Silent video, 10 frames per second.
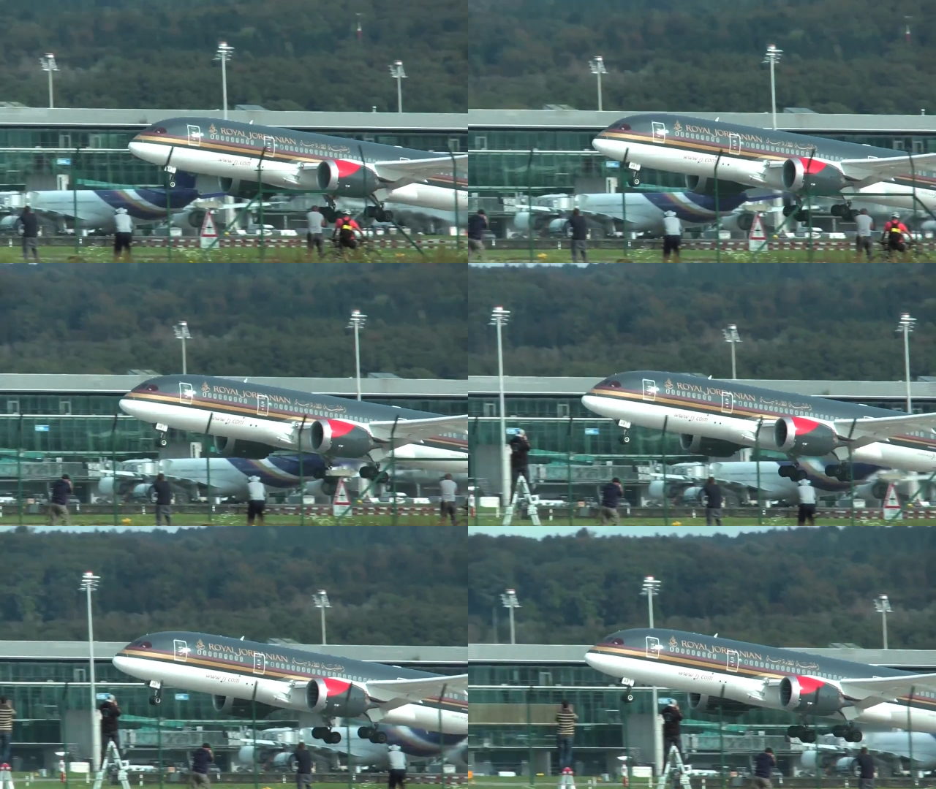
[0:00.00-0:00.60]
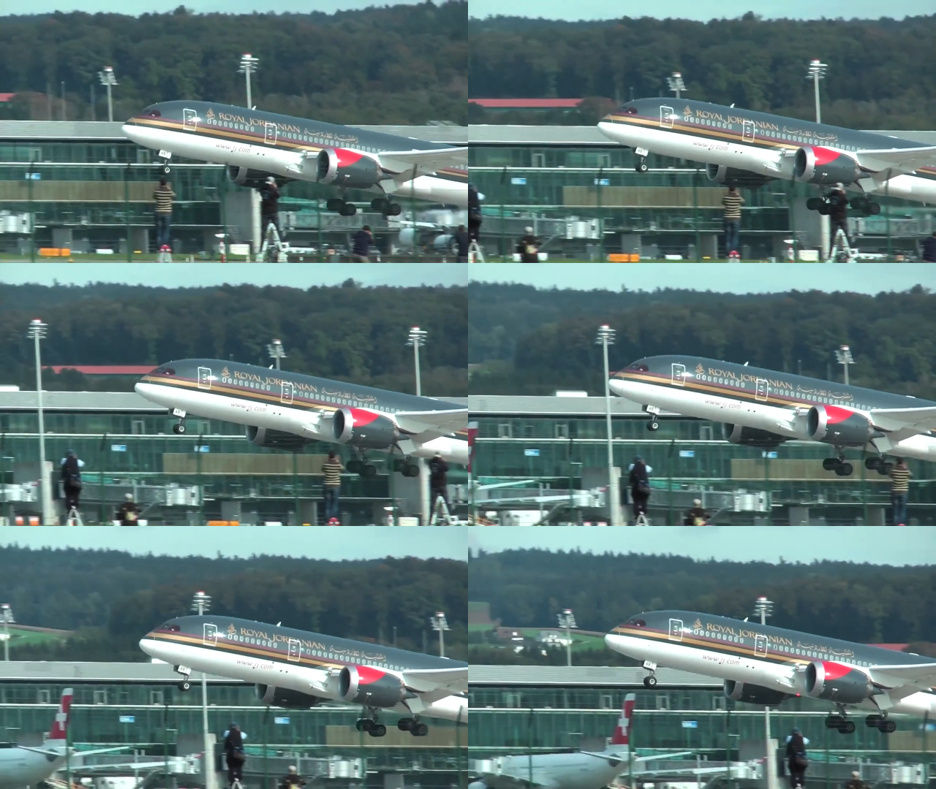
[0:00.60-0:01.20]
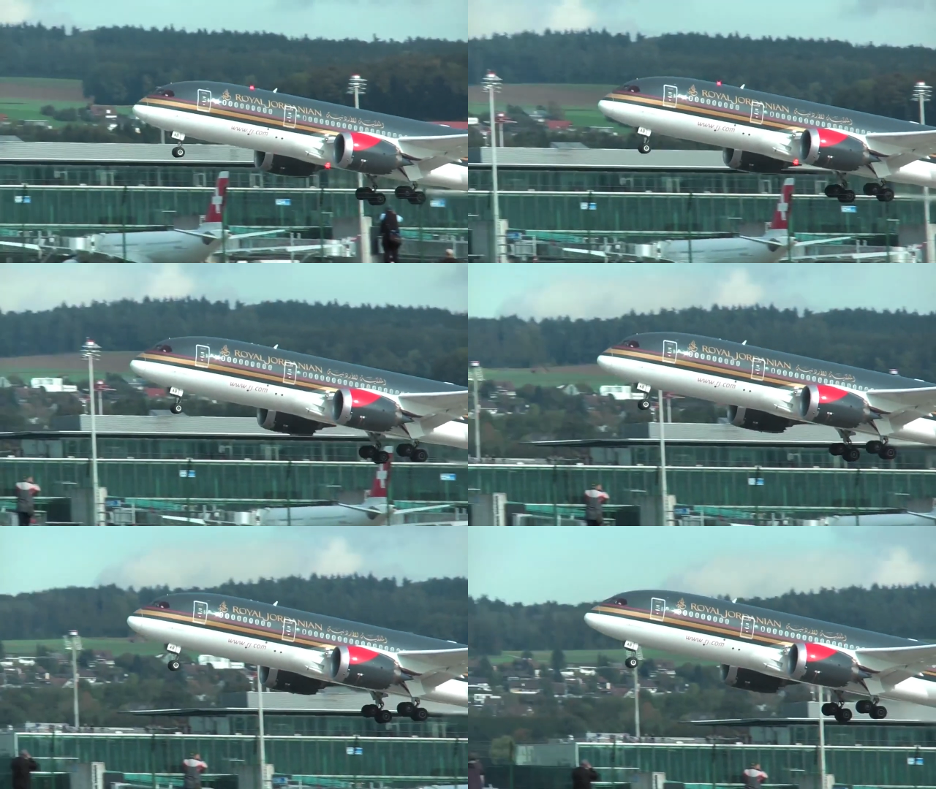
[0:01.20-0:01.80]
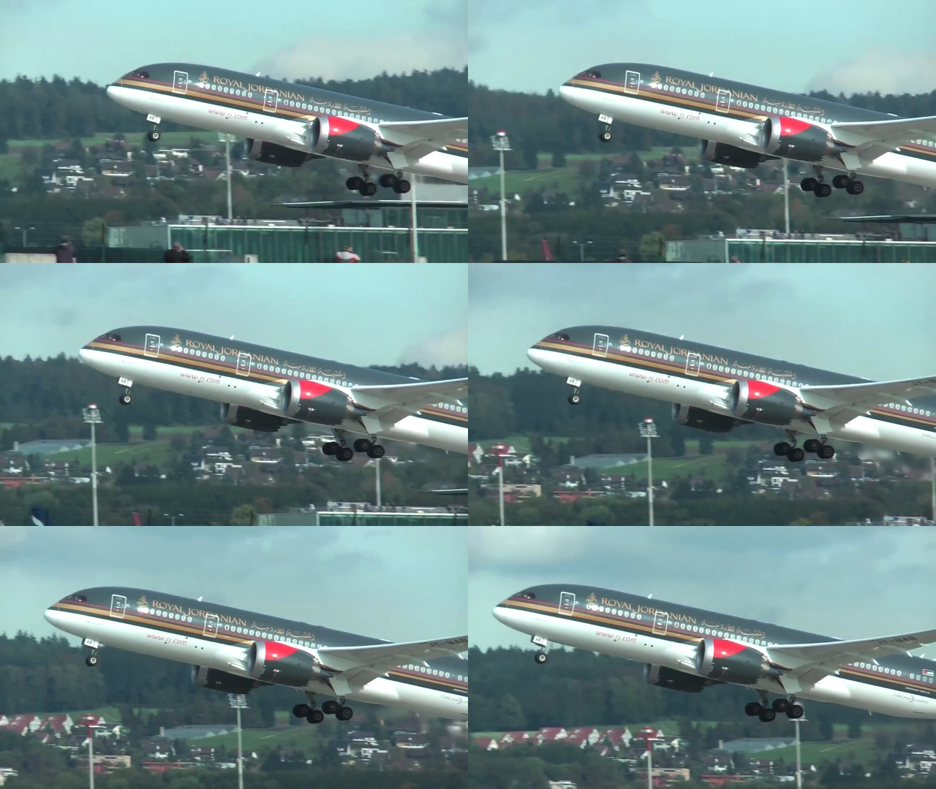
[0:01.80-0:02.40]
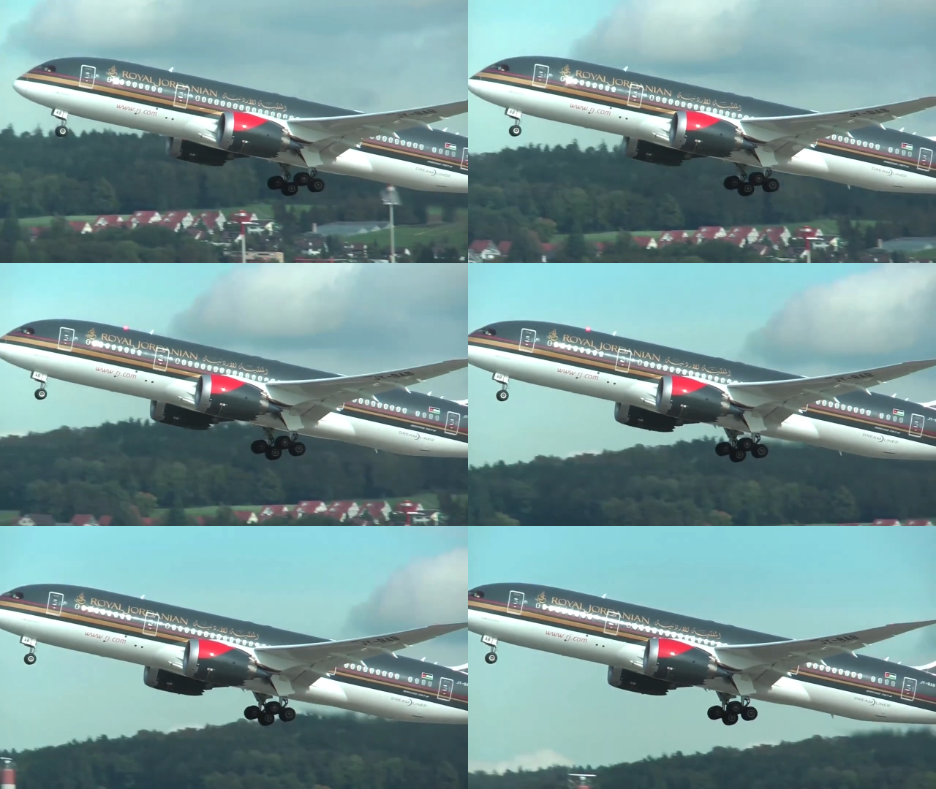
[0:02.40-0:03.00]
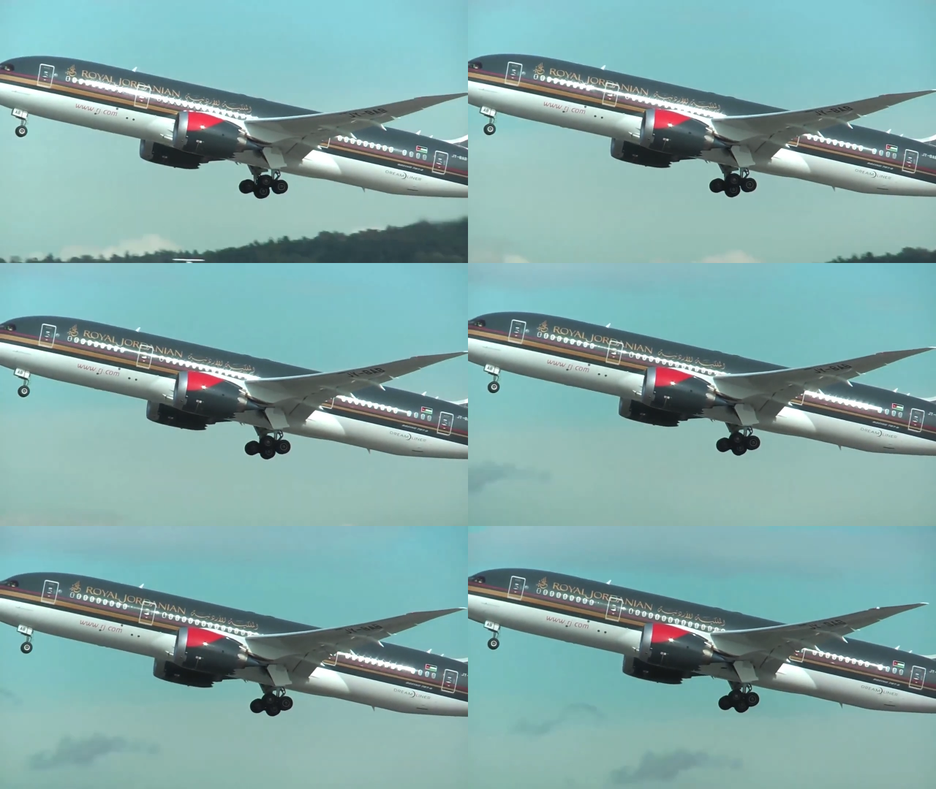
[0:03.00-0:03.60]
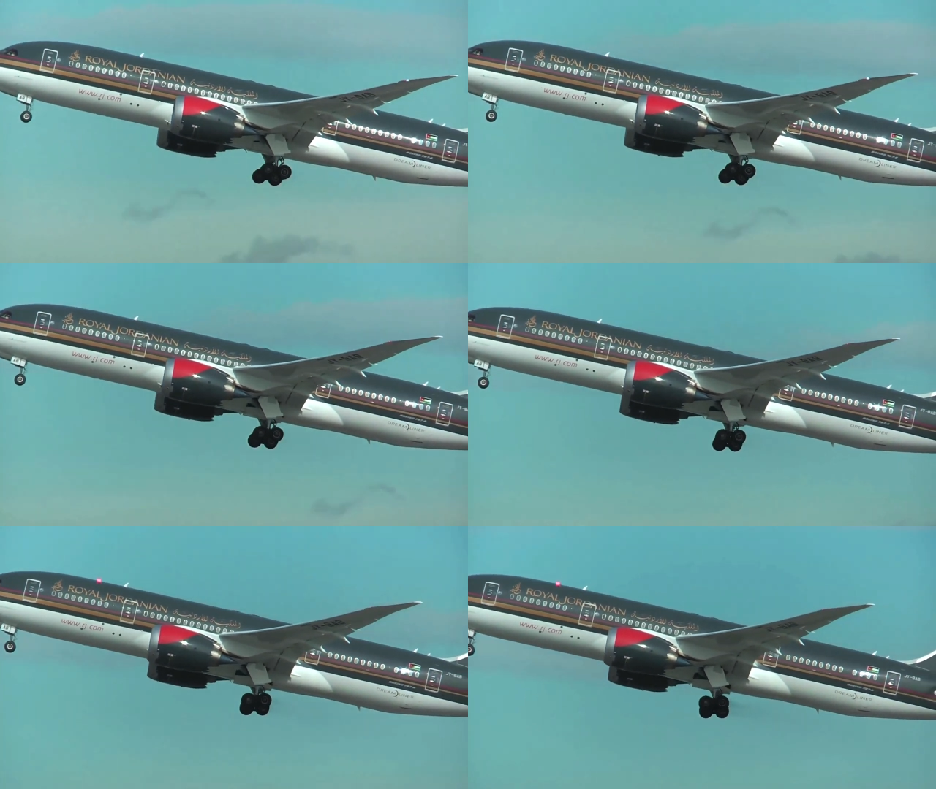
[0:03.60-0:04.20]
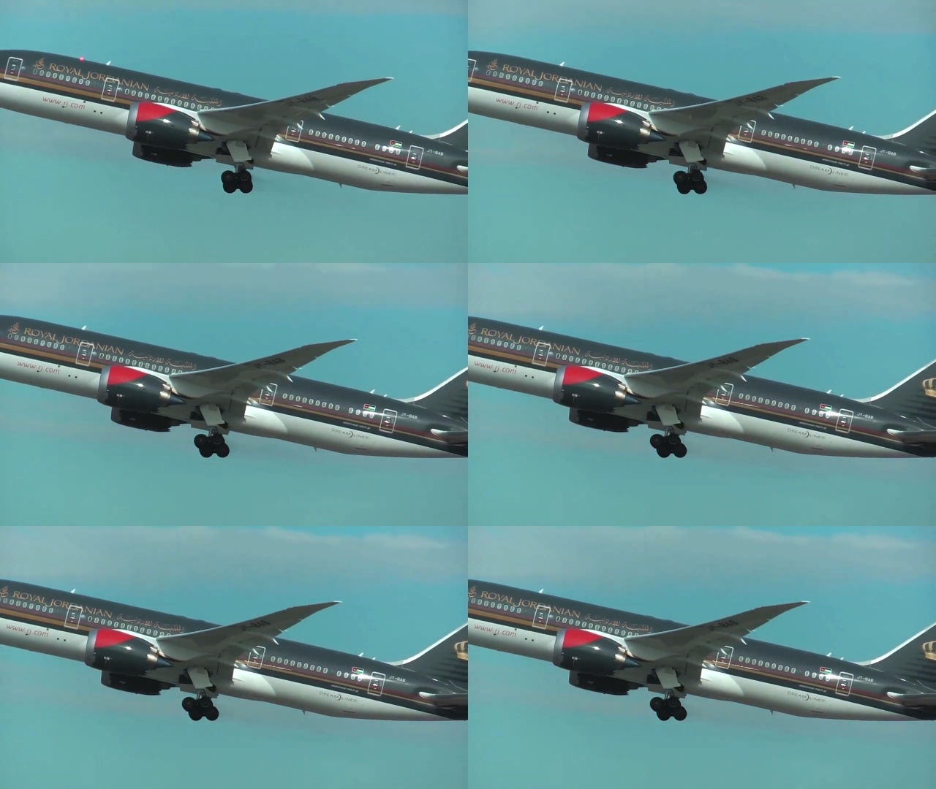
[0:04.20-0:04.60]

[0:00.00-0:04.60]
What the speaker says: No face is visible, so there are no lips to read.